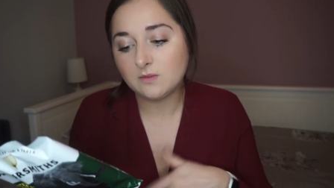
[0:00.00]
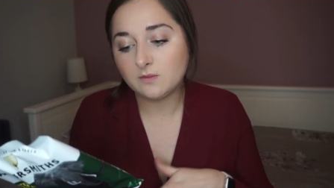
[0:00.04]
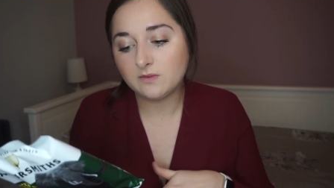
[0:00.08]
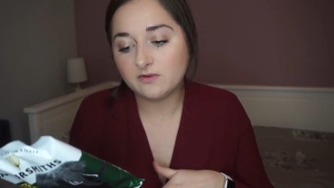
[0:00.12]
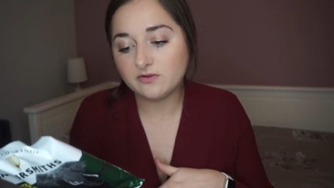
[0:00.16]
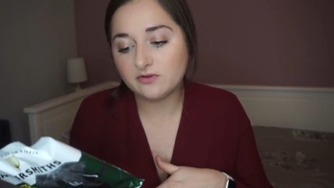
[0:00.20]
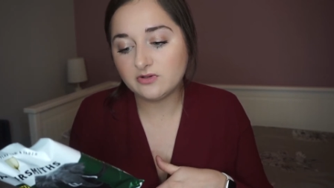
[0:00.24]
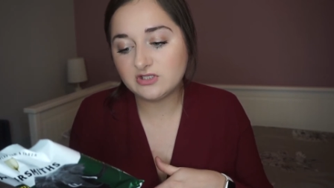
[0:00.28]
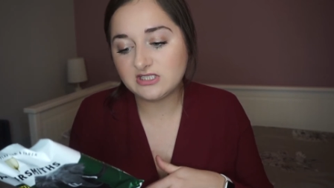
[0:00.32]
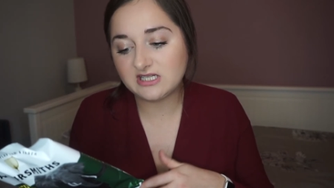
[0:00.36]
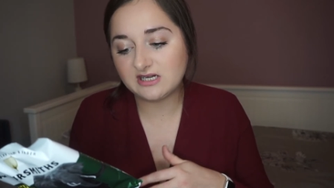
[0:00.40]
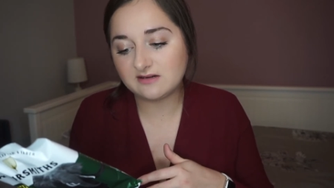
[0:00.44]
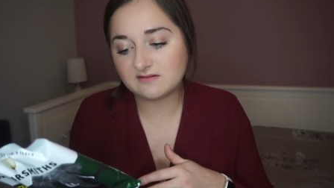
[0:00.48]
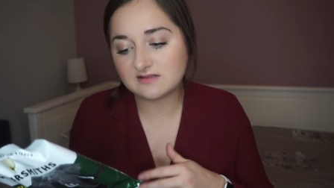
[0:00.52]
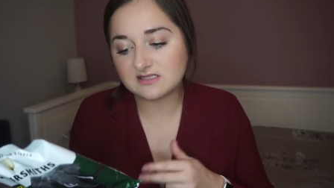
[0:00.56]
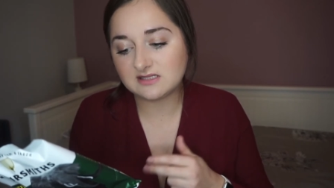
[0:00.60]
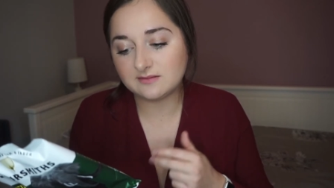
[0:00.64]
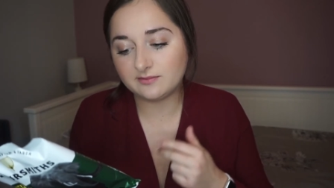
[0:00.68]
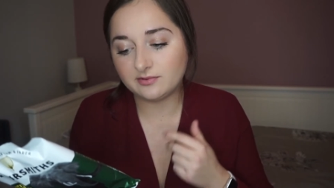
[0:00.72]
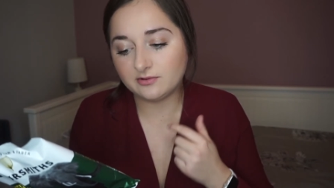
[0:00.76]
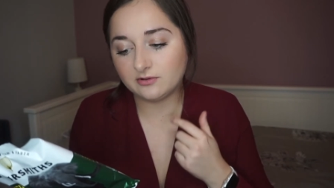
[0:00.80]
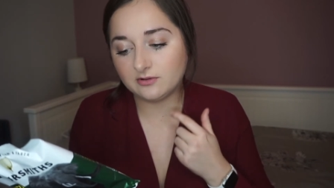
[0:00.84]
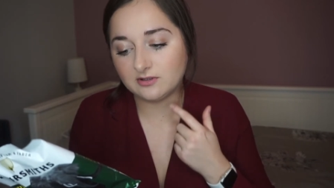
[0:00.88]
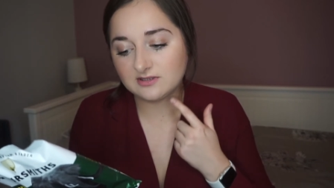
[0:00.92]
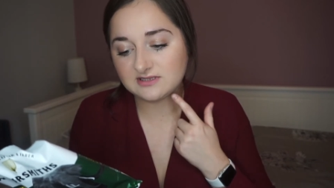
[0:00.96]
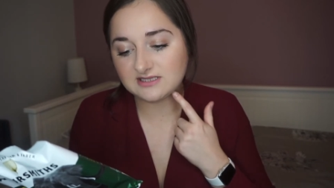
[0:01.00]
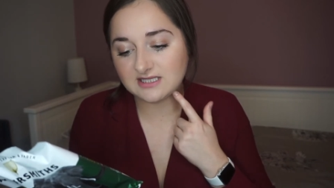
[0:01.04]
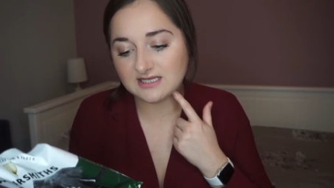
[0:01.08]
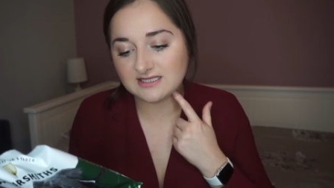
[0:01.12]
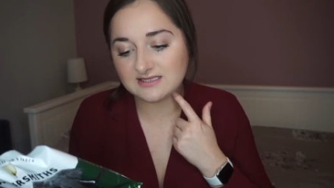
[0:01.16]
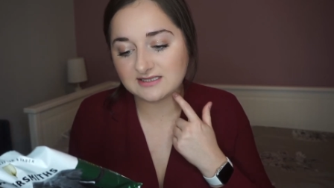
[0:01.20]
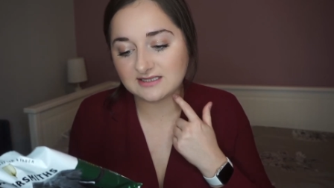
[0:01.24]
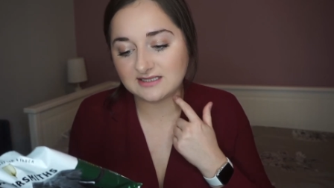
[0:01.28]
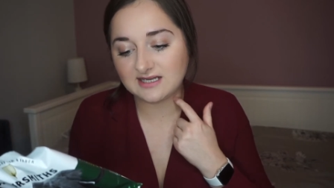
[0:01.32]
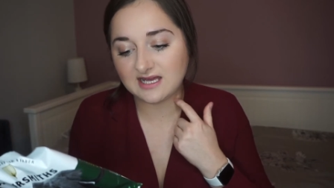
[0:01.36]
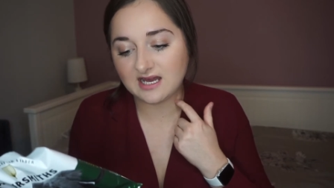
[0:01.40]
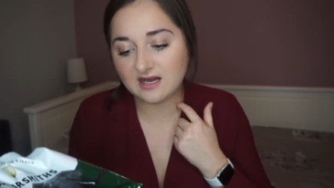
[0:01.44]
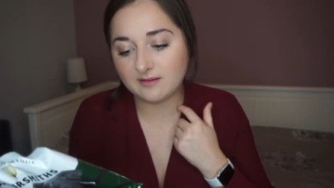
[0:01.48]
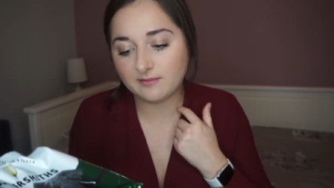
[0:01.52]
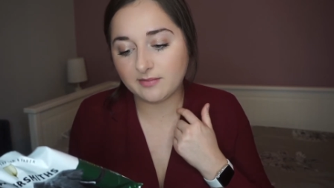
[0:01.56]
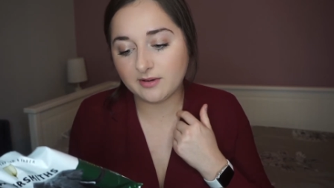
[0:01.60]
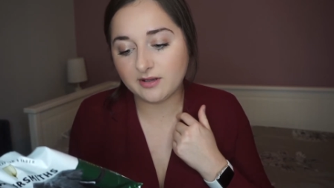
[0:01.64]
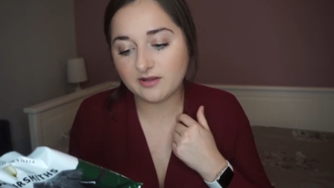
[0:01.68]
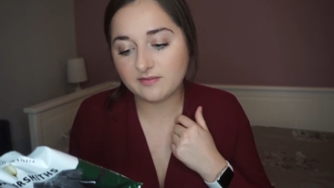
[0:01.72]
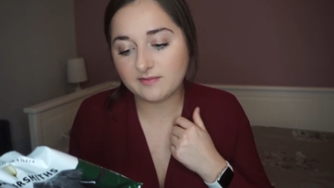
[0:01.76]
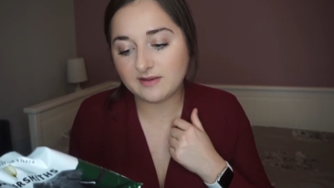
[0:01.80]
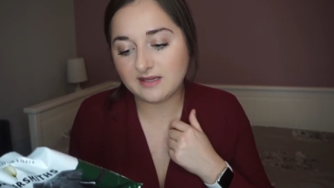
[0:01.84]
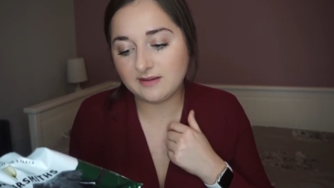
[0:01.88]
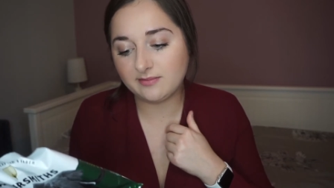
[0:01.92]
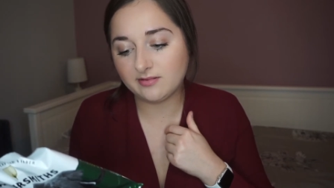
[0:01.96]
With your generous support, Tusk can help
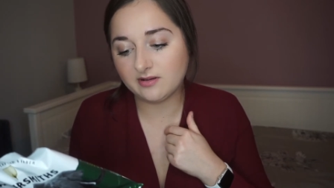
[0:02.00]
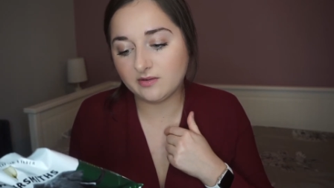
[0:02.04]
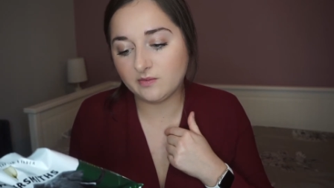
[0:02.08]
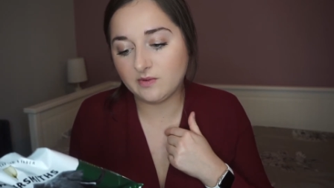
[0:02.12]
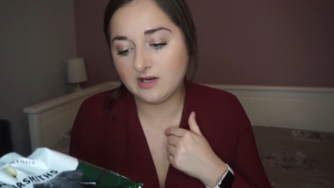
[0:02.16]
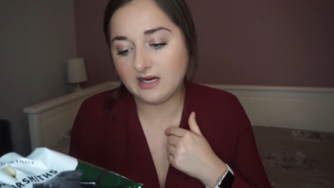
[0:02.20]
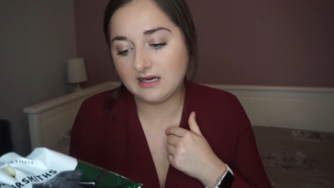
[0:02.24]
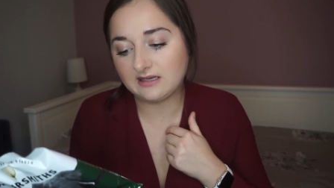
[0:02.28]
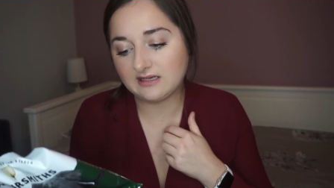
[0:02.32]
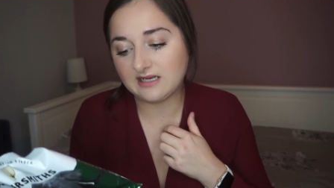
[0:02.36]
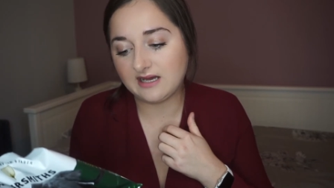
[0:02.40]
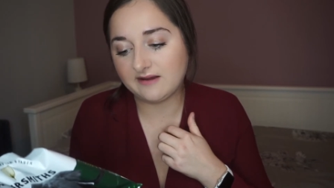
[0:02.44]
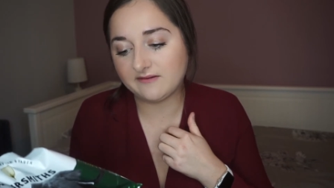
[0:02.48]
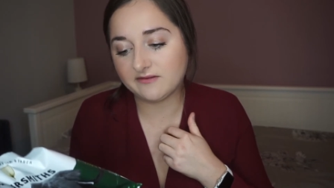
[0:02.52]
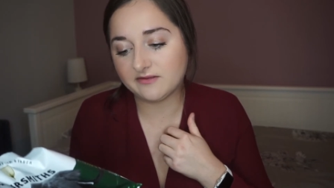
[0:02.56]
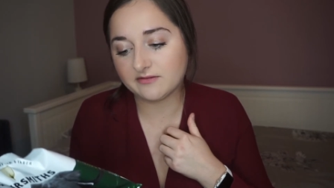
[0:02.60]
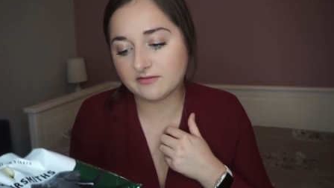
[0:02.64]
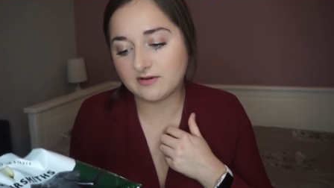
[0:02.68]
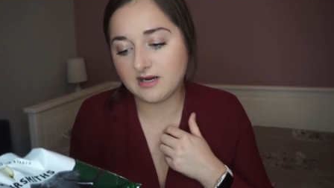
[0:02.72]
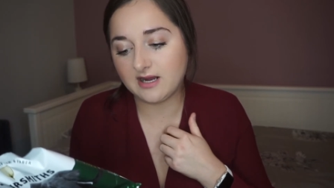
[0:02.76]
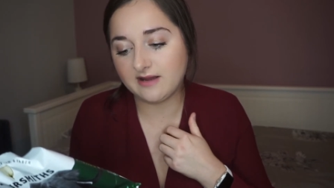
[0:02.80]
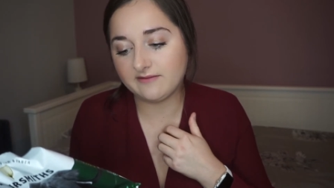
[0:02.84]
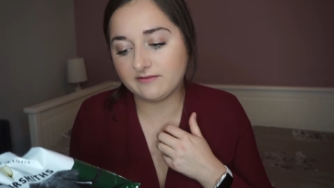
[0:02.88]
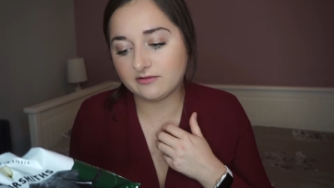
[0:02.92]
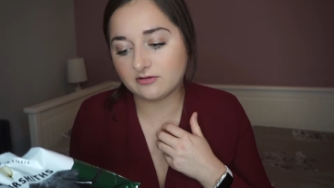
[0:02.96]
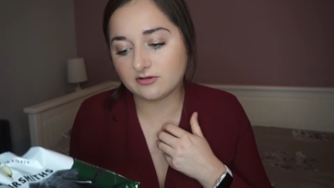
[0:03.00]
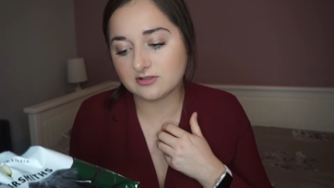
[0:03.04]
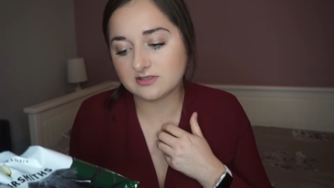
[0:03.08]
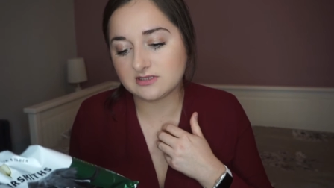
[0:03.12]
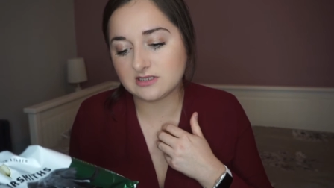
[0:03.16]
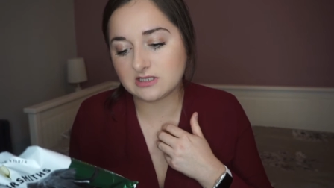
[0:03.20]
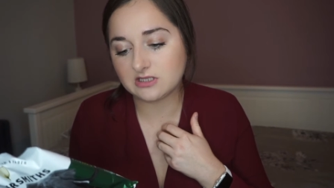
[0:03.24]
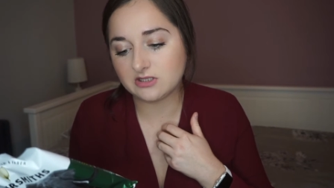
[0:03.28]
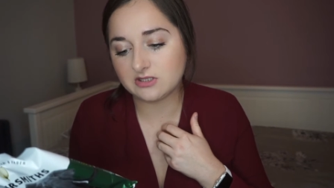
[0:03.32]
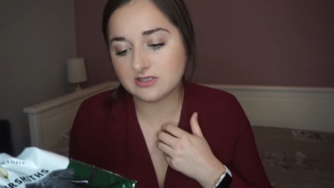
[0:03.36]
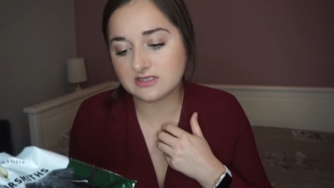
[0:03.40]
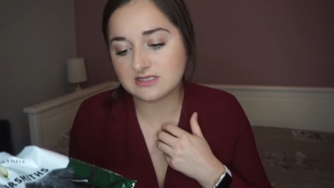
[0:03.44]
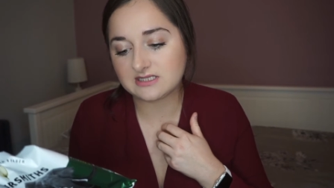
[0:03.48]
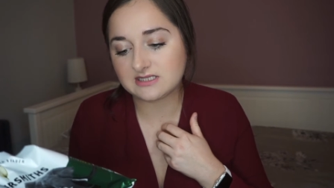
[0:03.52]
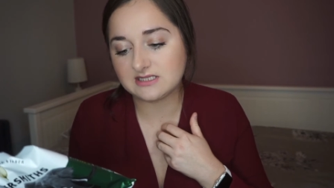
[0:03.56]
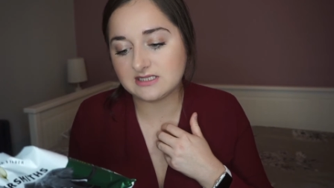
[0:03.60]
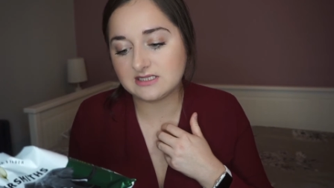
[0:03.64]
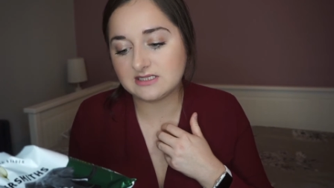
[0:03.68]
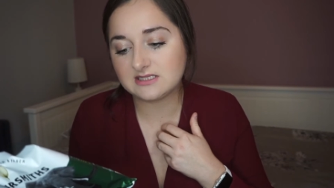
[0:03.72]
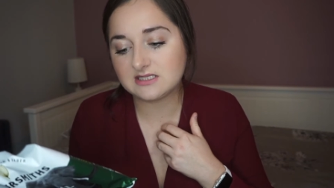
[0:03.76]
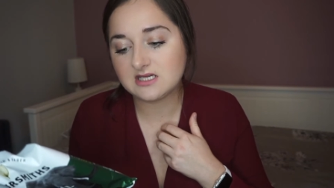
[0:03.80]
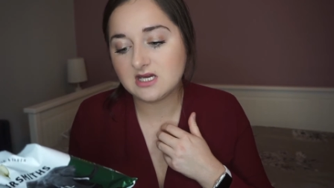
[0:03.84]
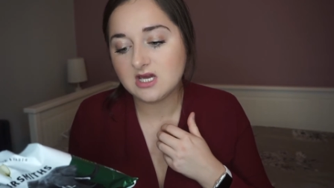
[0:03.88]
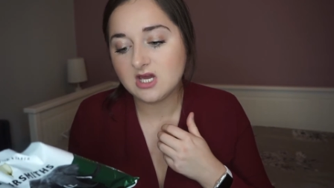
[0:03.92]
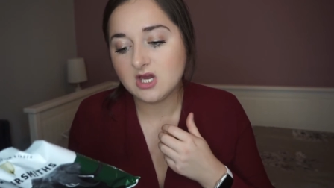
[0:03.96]
both people and wildlife thrive across the
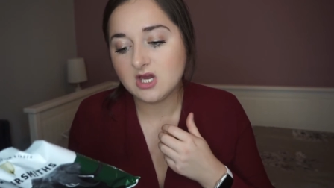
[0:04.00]
continent.